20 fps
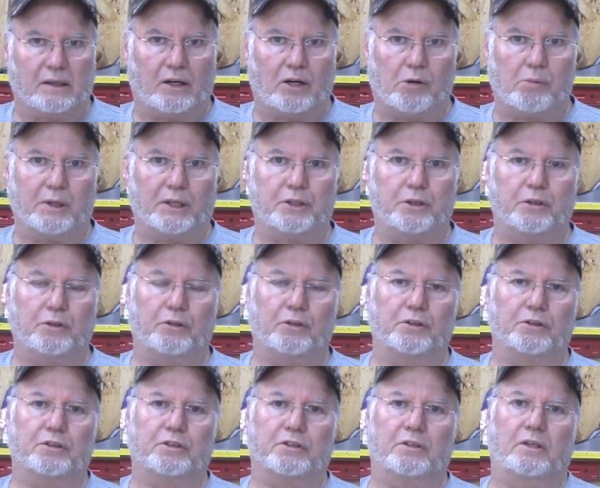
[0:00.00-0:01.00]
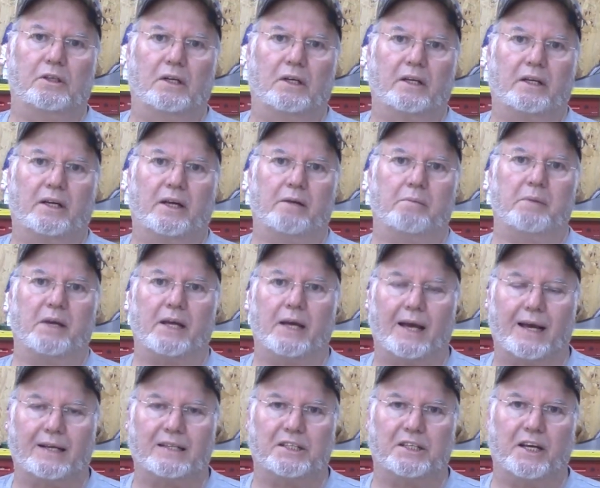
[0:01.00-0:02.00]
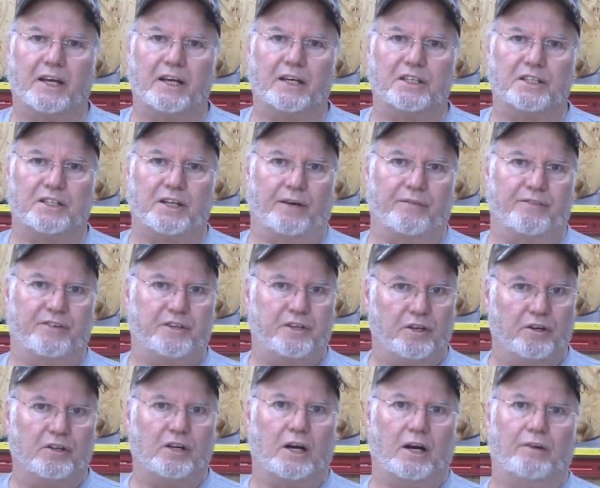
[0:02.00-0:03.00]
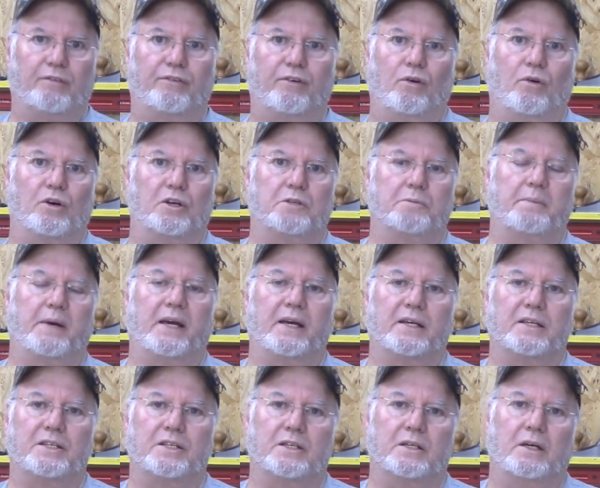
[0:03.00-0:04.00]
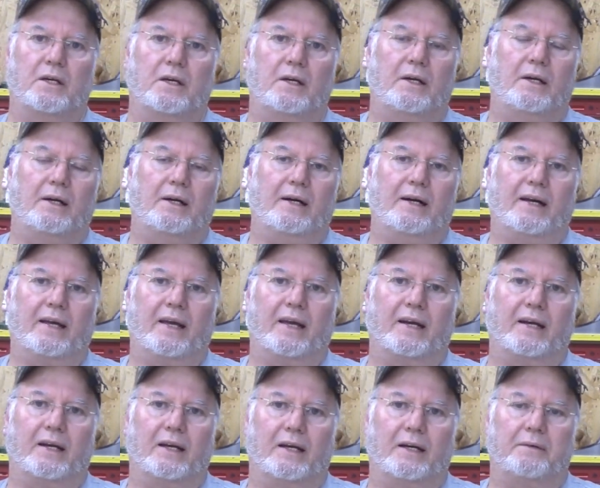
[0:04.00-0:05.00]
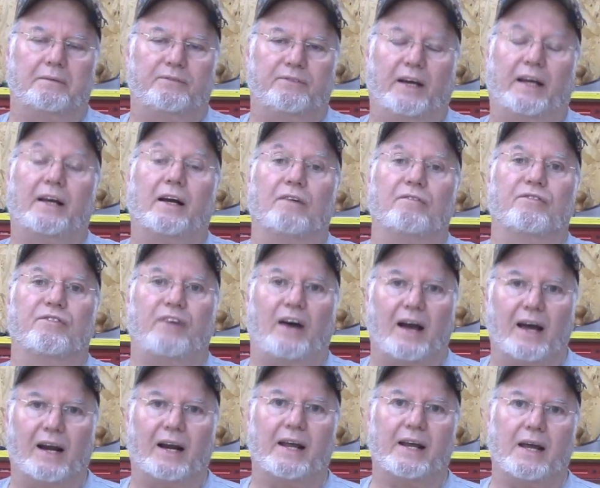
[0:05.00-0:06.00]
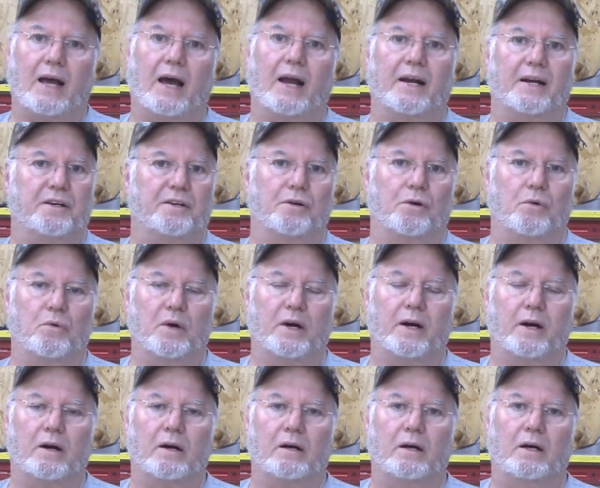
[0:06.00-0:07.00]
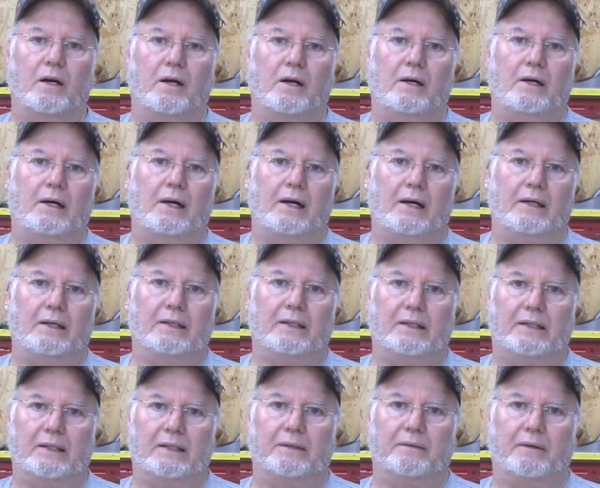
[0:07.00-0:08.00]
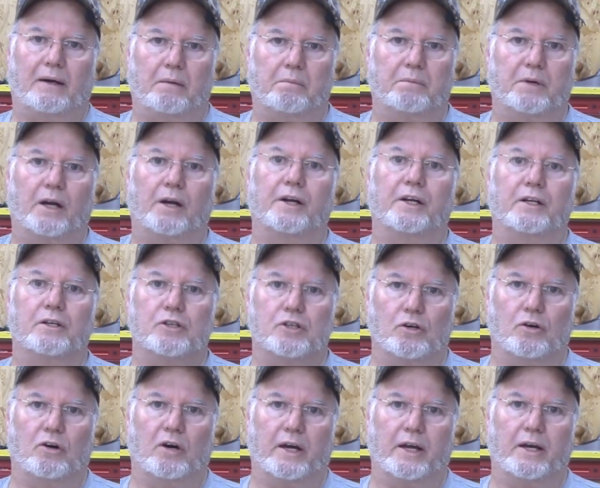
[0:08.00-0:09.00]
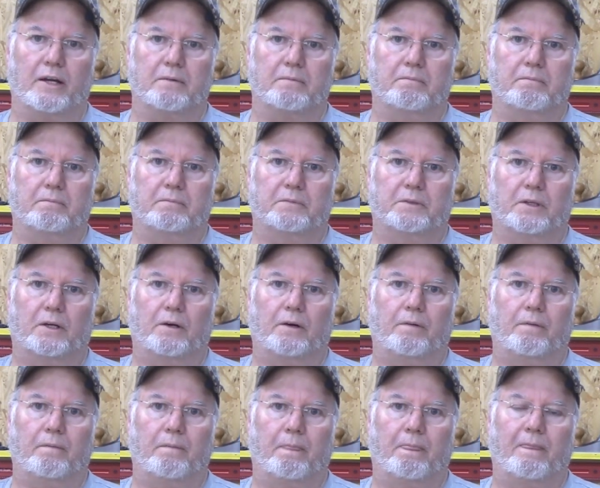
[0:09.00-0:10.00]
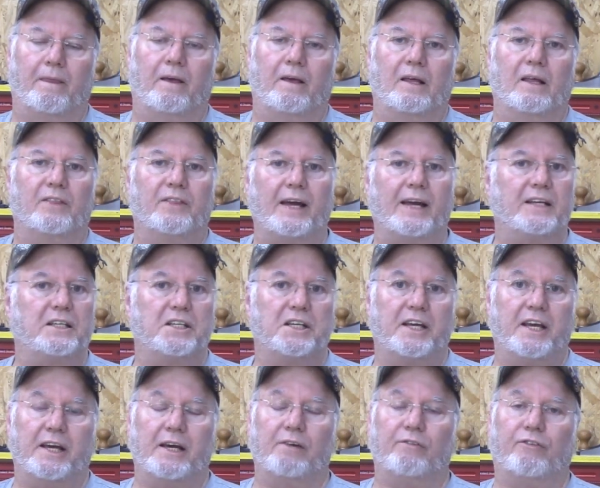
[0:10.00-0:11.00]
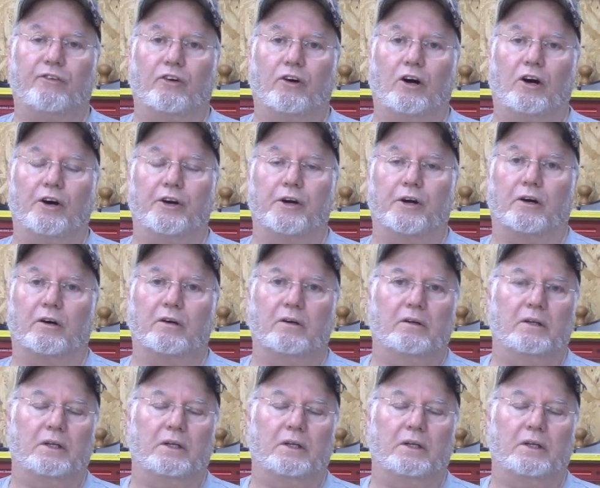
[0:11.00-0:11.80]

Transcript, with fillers: all my tools can be accessed I've still got floor space and uh, I think I've finally got it to where uh, I'm gonna enjoy it so thanks again for all your